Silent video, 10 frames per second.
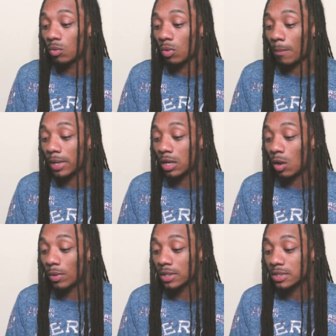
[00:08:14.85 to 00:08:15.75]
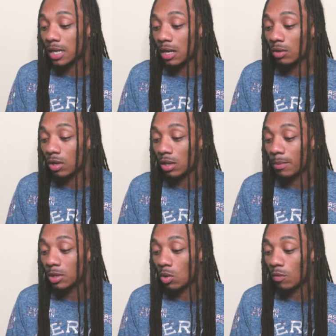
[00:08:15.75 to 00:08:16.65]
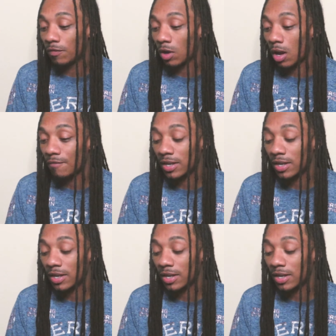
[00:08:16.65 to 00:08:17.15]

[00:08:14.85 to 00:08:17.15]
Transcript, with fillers: I'm gonna give y'all one that's not out, y'all let me know if y'all if